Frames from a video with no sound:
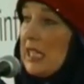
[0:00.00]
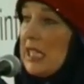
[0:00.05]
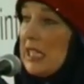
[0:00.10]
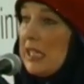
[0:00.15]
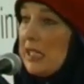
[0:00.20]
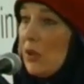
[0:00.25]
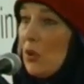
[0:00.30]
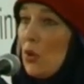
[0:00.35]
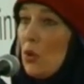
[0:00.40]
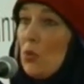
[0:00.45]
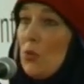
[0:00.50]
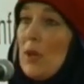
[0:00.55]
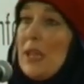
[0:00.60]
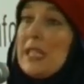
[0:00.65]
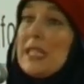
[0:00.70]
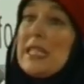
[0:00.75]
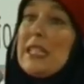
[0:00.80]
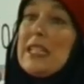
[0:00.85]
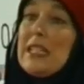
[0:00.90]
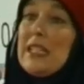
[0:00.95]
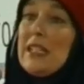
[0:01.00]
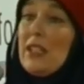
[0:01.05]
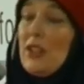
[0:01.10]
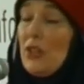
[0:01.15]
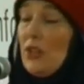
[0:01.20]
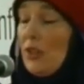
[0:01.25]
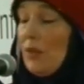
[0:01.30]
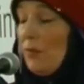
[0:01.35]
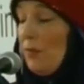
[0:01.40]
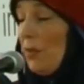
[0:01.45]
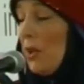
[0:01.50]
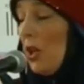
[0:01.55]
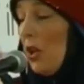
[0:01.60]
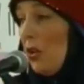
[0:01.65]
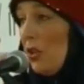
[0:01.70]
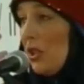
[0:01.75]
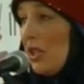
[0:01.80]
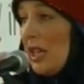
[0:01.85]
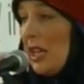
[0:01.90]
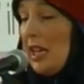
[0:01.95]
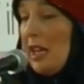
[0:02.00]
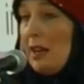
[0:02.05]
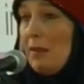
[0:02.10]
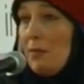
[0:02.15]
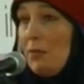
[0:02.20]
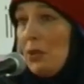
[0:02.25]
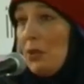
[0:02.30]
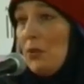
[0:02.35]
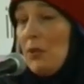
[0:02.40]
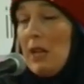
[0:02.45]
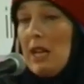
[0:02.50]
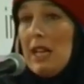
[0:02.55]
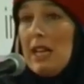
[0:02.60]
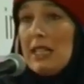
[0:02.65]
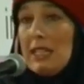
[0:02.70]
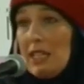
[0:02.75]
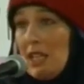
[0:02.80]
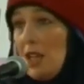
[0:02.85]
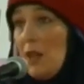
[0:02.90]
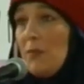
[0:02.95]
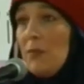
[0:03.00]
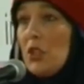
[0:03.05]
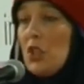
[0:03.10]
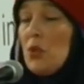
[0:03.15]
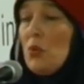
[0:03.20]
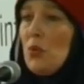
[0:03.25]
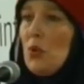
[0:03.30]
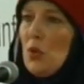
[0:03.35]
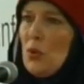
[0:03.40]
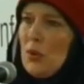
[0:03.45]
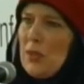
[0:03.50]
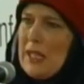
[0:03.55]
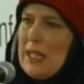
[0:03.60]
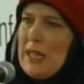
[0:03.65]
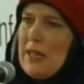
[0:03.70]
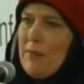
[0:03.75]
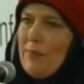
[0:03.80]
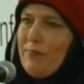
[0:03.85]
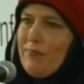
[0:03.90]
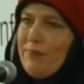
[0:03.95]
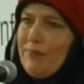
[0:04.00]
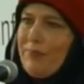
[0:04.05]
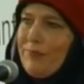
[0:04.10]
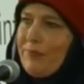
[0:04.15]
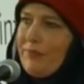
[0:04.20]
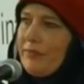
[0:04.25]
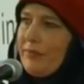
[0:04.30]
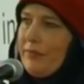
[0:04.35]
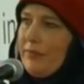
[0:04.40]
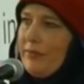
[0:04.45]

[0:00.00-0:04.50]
as he saw a Westerner, a blonde-haired, blue-eyed, come towards him.